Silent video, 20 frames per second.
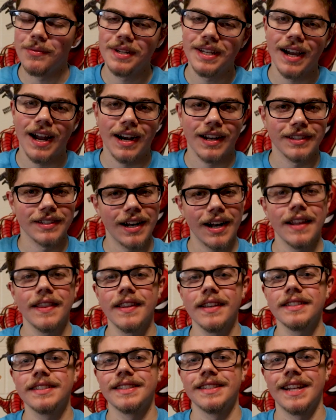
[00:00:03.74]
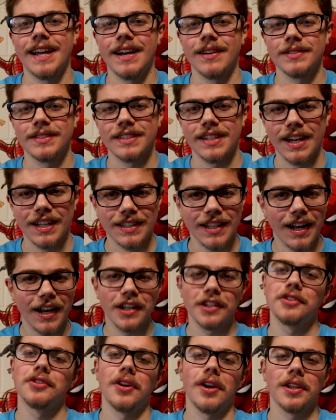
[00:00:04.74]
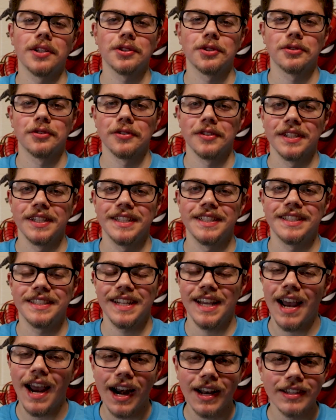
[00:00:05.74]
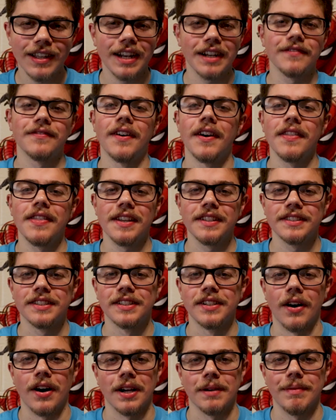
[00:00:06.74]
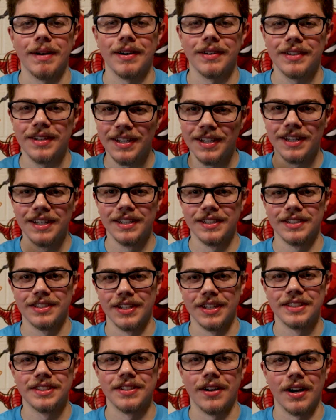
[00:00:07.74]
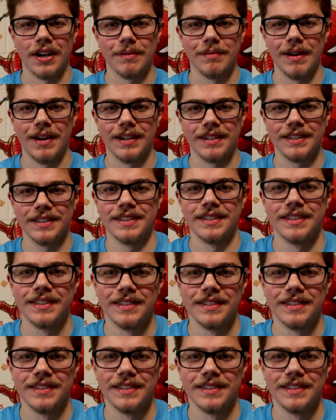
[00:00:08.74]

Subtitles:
we got a lot of things announced, a lot of trailers released, and a lot of fun things to talk about. So let's talk about it.